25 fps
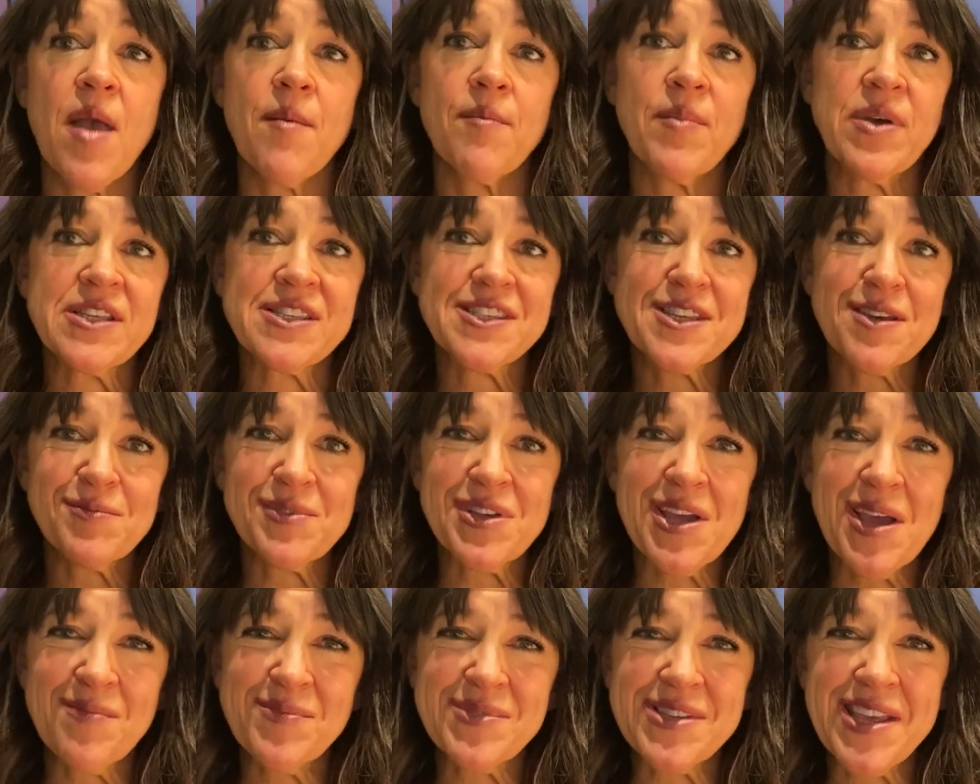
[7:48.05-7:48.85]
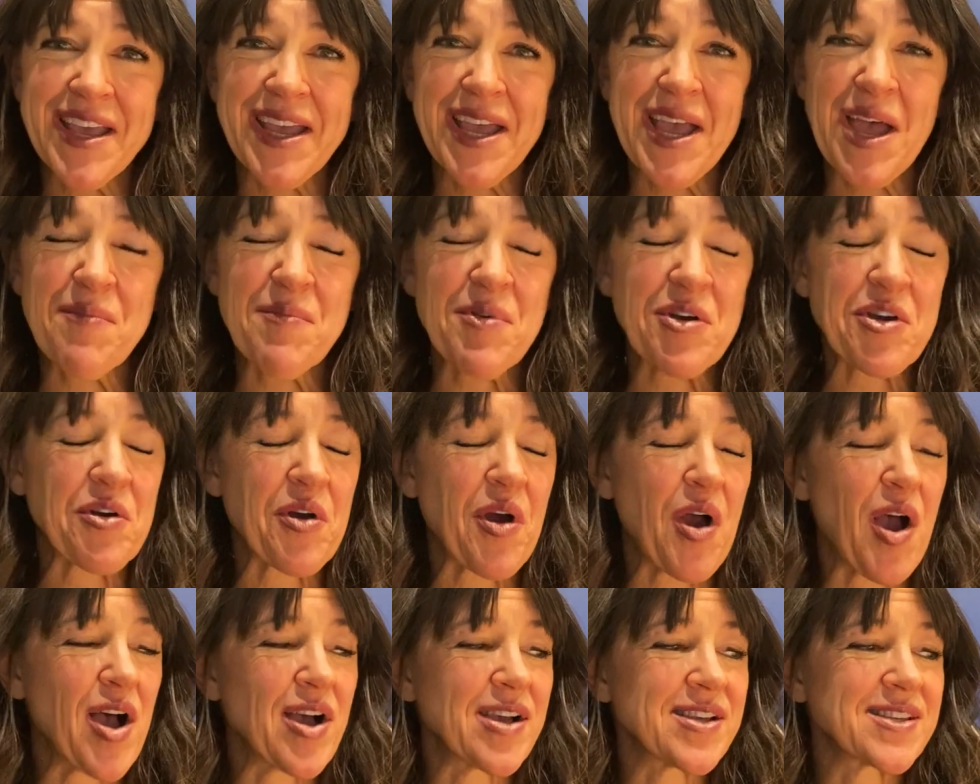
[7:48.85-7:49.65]
But sometimes I come
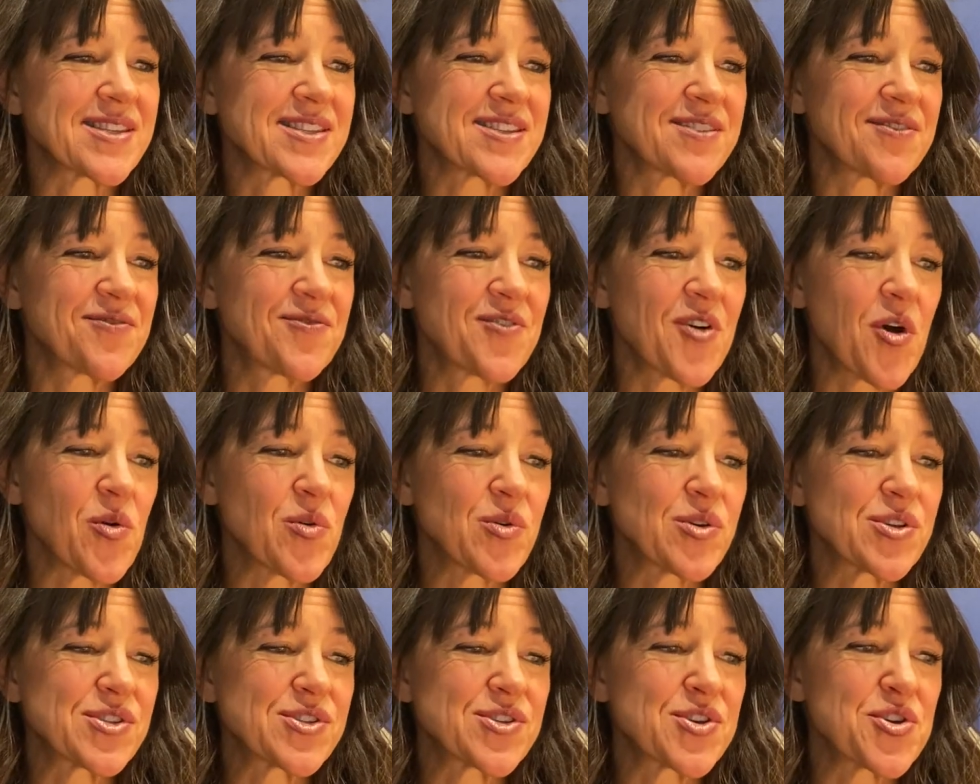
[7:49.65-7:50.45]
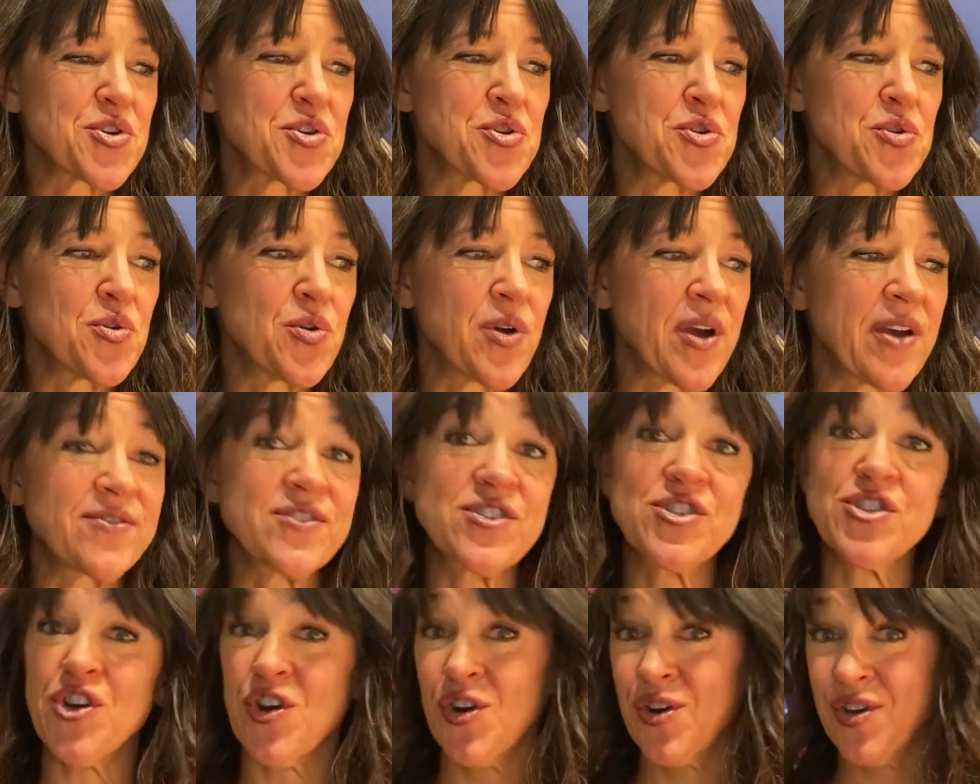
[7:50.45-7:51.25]
across folks who have
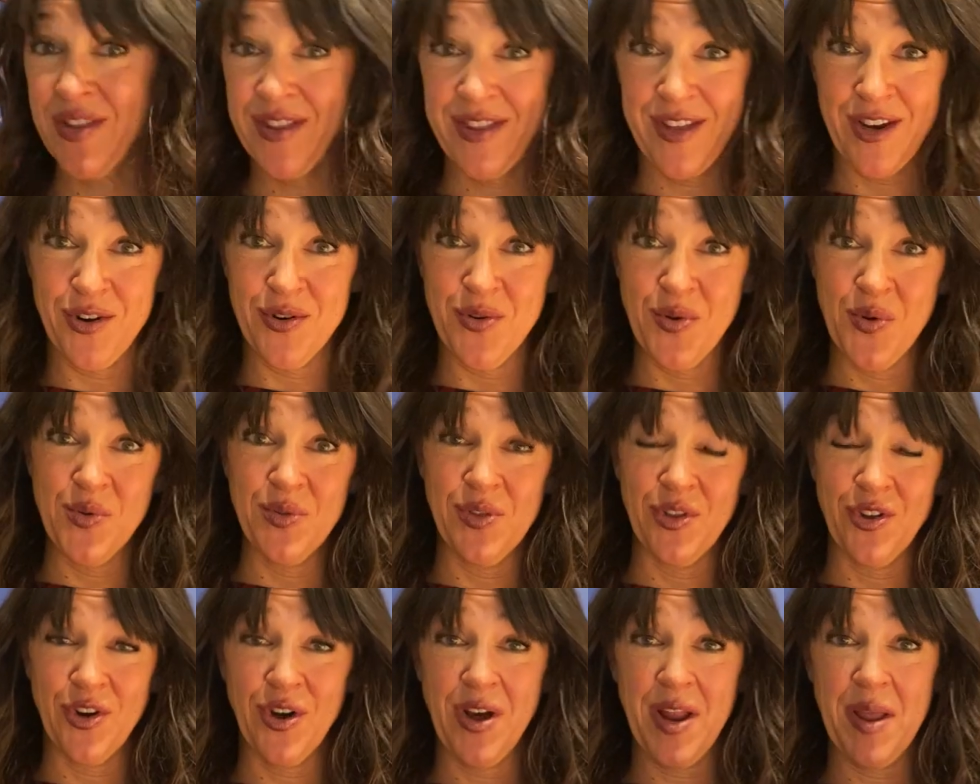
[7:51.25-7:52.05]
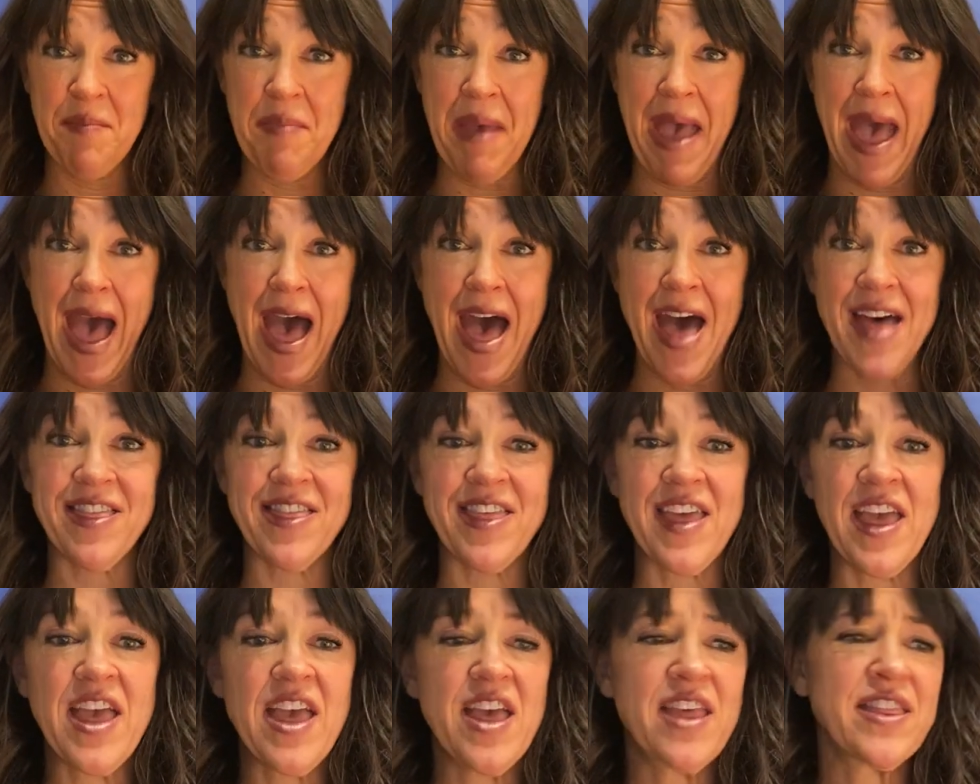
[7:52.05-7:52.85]
started their own learning path.
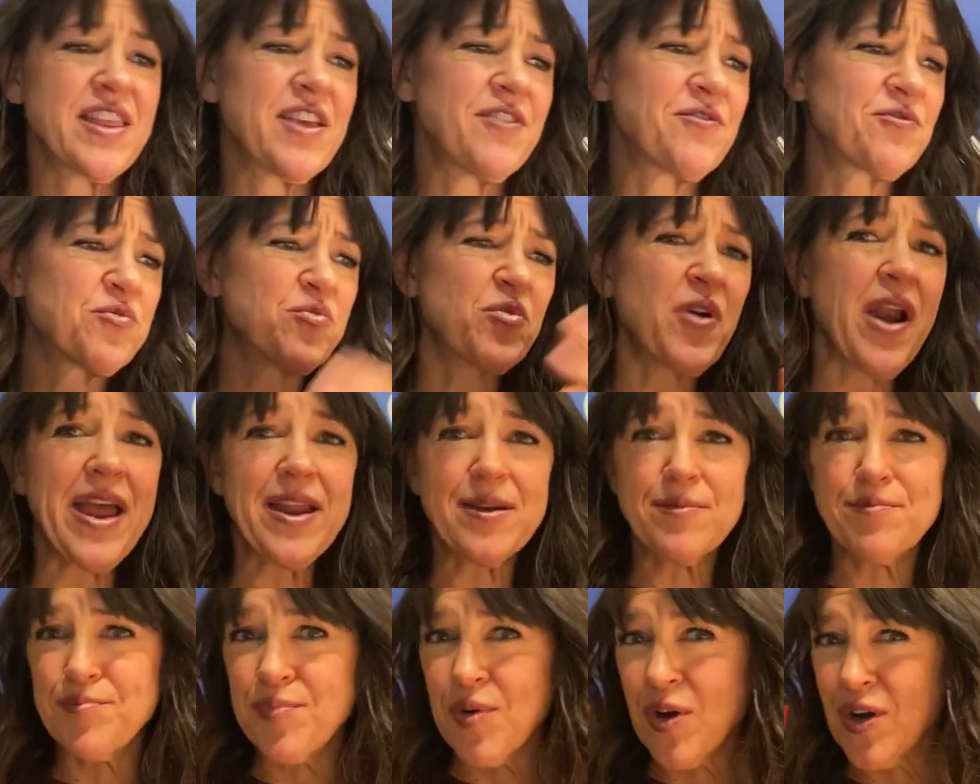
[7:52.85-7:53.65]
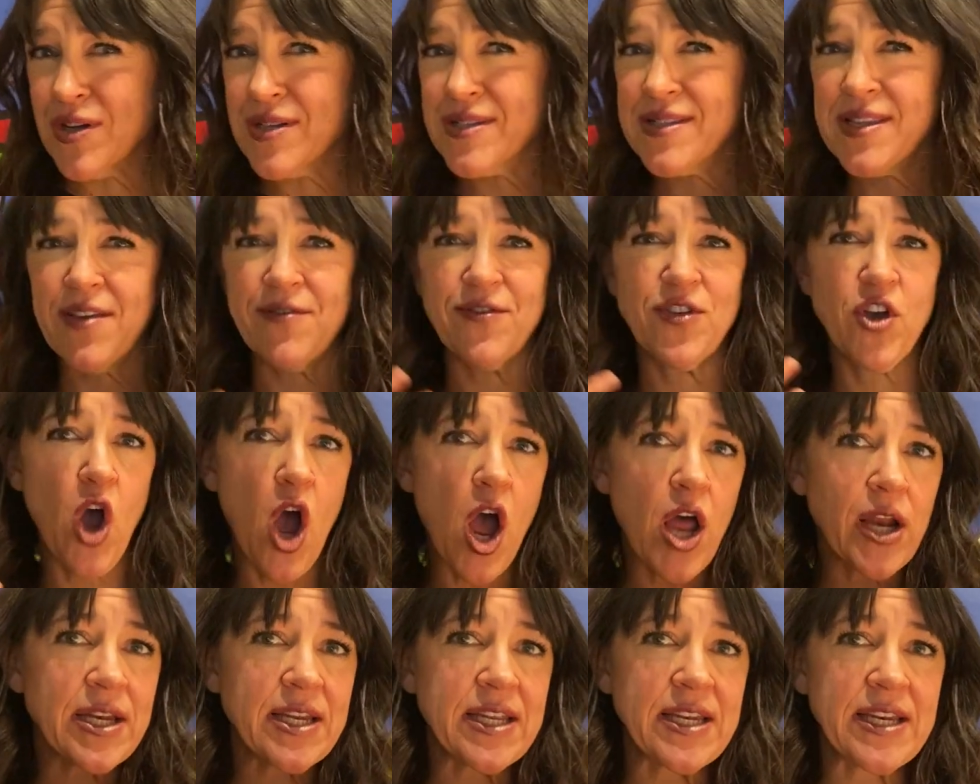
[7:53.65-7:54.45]
They've read books, they've
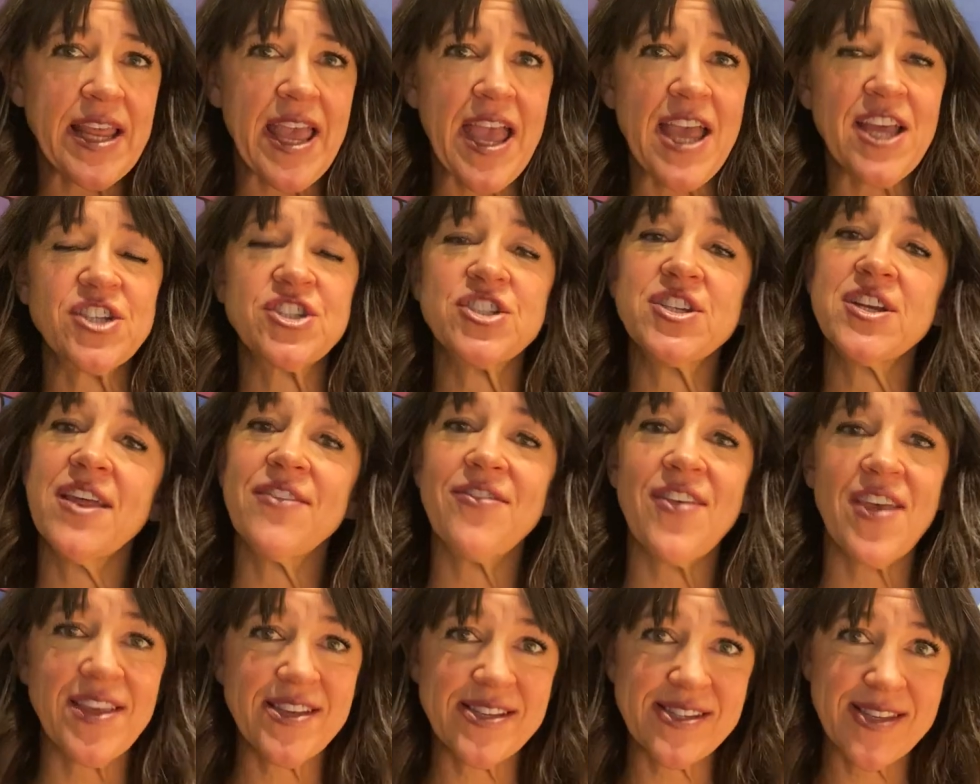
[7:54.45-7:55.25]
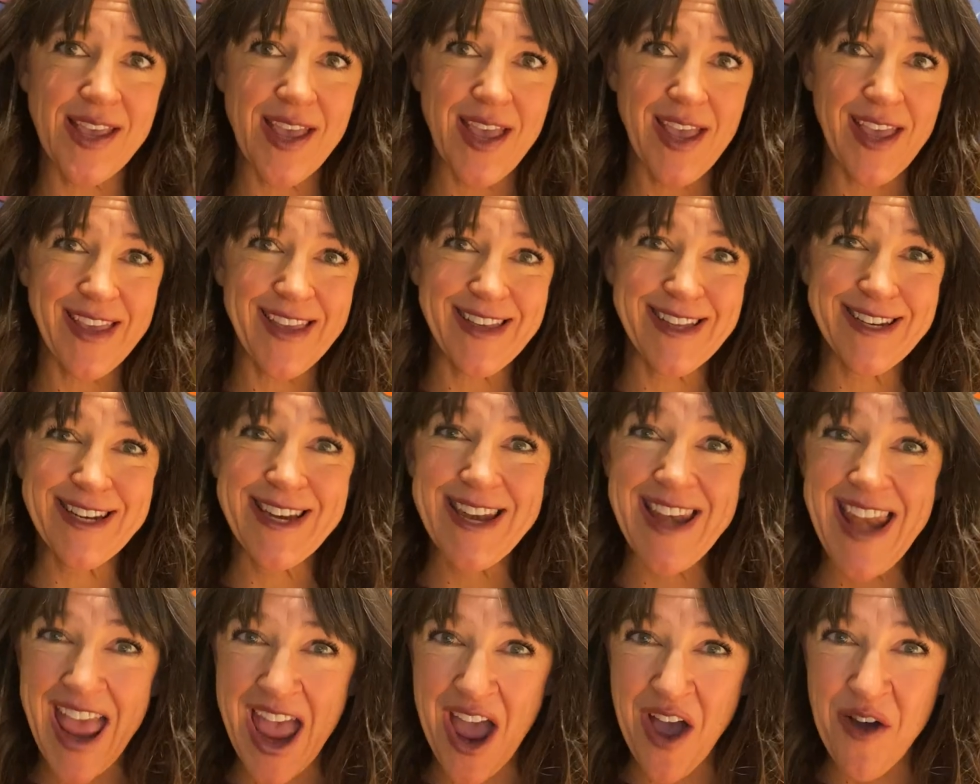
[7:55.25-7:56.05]
gotten engaged, and they say,
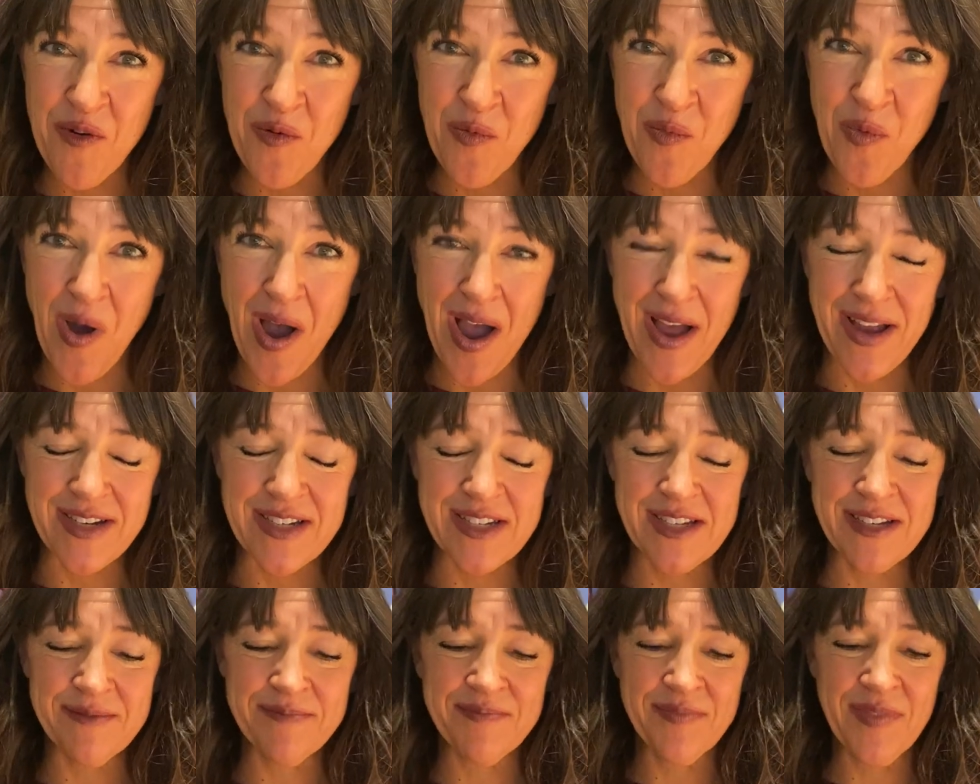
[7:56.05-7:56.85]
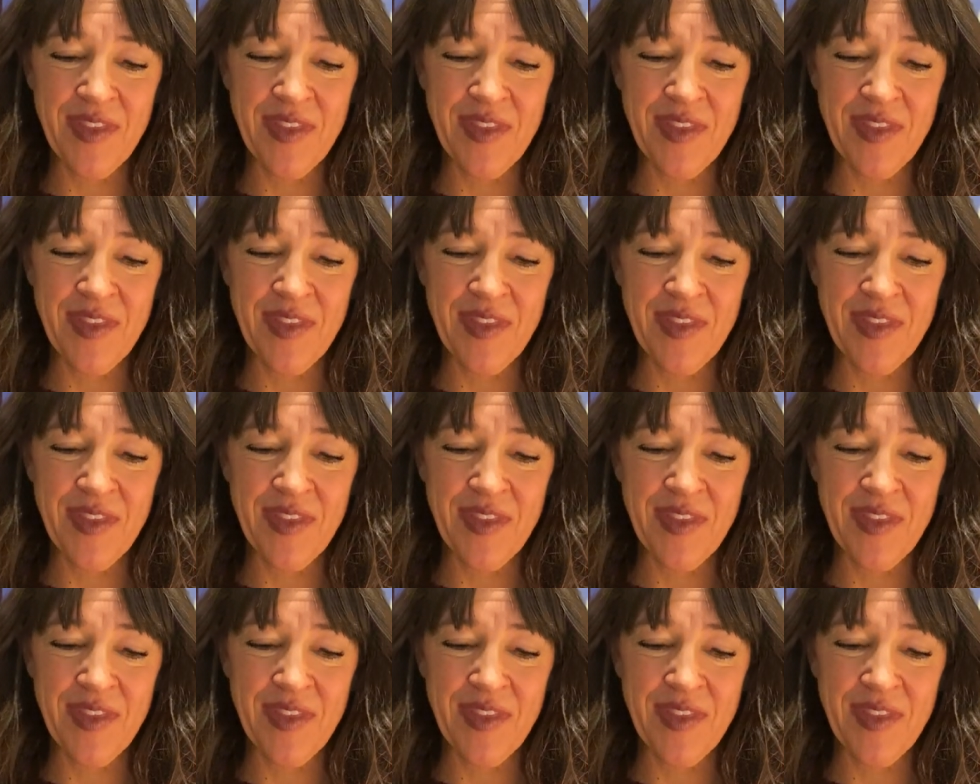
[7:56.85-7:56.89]
now what?